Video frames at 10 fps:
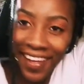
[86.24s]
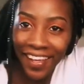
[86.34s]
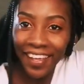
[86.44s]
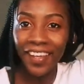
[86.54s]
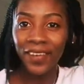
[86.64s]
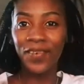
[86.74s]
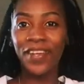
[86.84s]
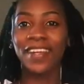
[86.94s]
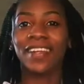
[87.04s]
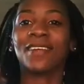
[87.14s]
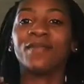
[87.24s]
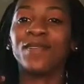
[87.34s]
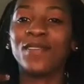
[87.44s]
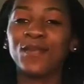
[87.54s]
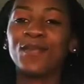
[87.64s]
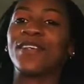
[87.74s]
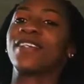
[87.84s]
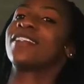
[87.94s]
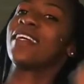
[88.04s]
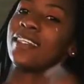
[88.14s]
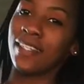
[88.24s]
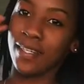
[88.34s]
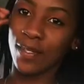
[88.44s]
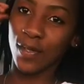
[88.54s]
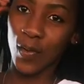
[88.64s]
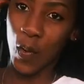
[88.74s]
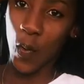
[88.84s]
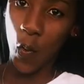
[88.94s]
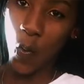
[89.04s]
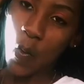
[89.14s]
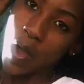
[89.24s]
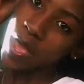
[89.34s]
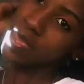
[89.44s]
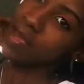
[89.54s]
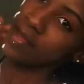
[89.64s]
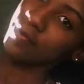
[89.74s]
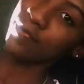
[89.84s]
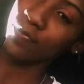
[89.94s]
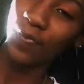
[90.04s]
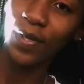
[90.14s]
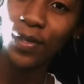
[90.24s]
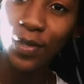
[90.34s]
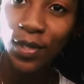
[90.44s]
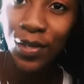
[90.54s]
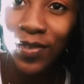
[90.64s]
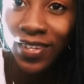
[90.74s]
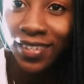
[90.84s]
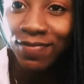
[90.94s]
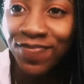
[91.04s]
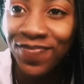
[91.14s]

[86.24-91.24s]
I can't wait, like I'm super excited, so yeah, let's go to uni.